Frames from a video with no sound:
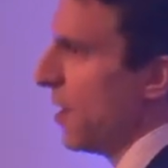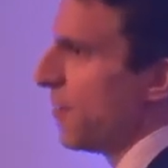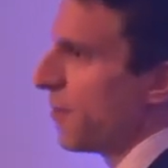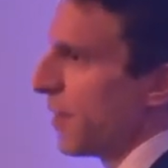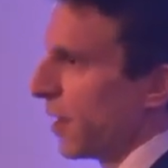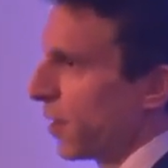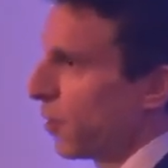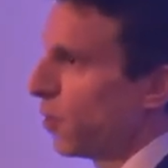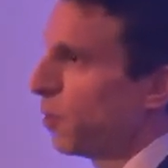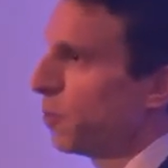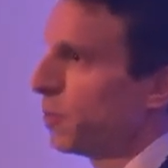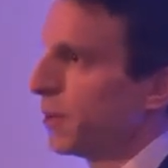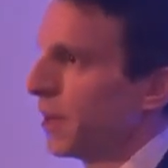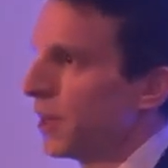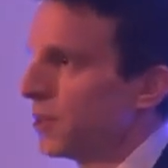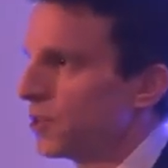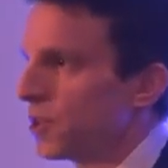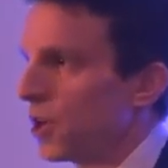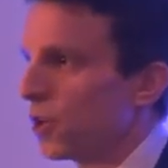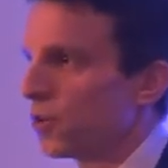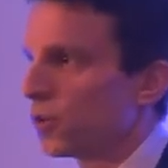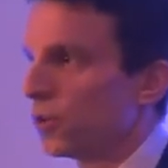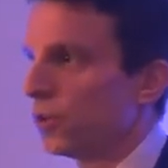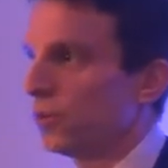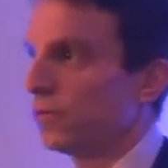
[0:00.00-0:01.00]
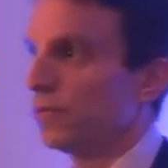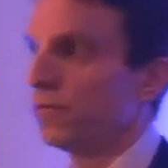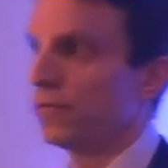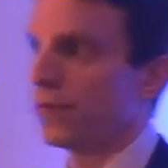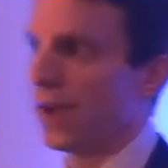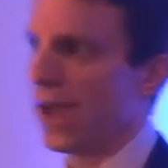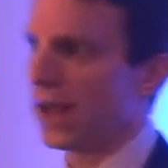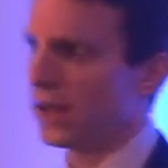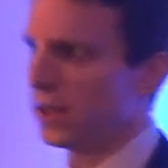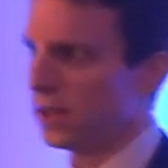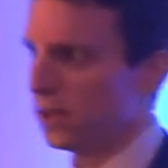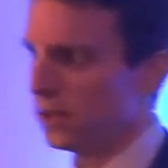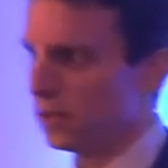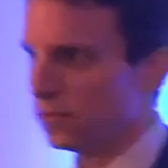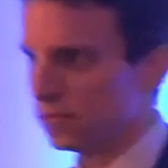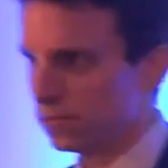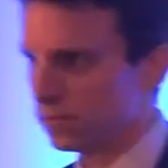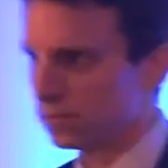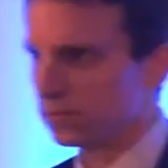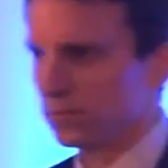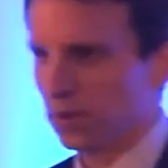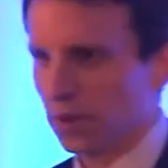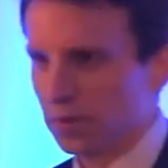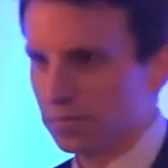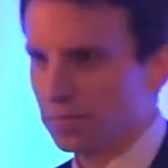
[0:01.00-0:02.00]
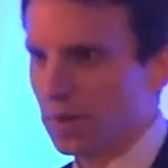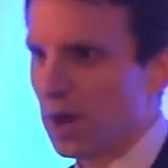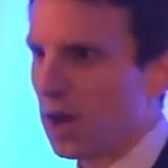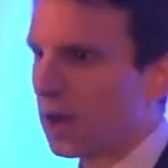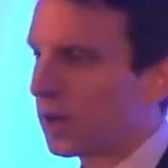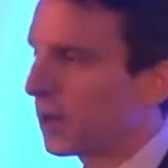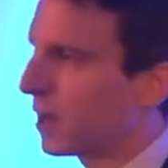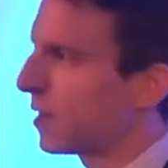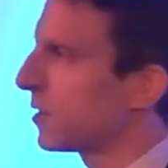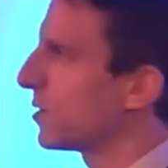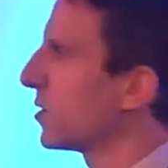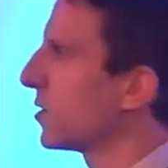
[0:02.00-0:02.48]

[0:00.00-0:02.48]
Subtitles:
there could be a total value, not market